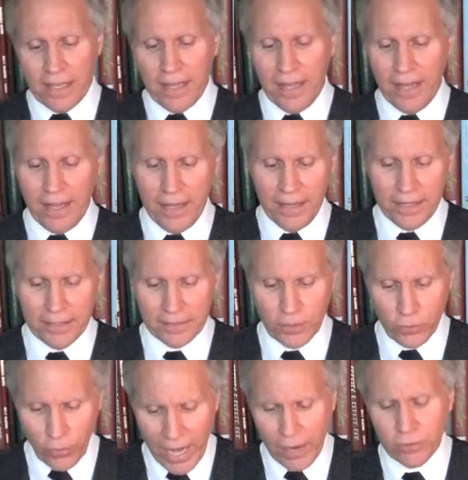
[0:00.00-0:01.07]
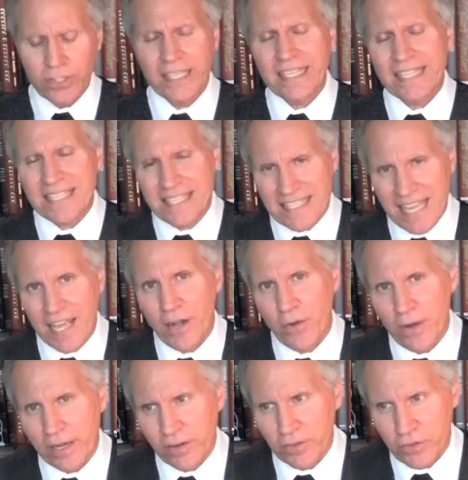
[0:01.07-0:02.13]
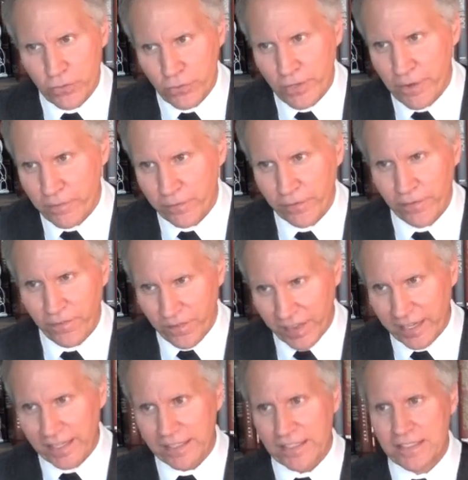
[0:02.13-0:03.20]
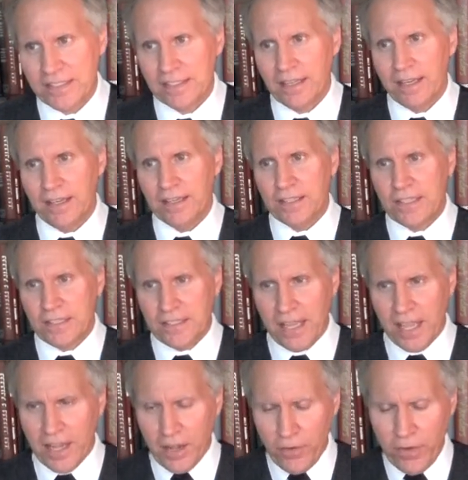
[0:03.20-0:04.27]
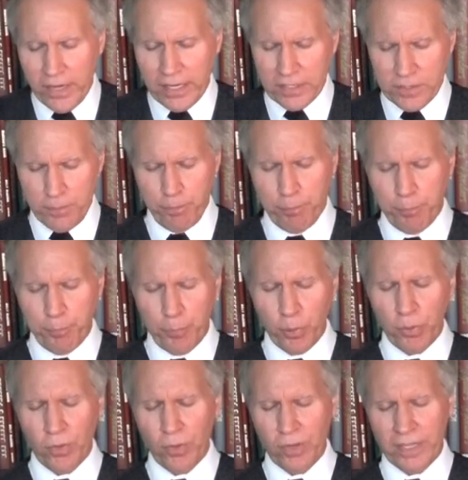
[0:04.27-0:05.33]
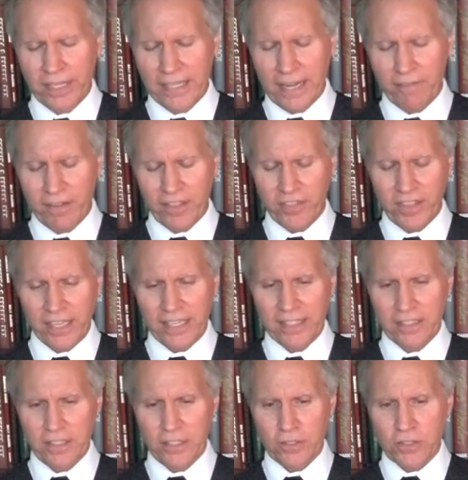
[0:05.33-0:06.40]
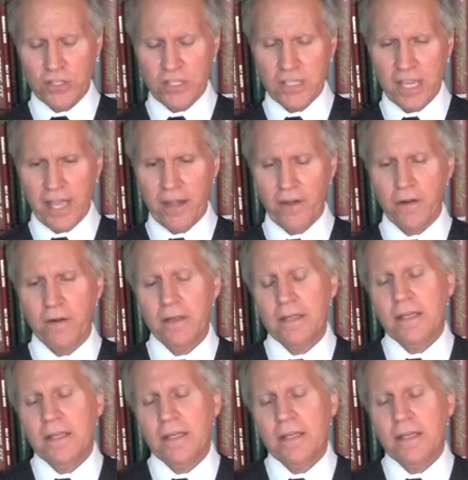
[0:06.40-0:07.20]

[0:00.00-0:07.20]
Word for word: Grounding and centering are two different things. Centering is pulling everything into your center.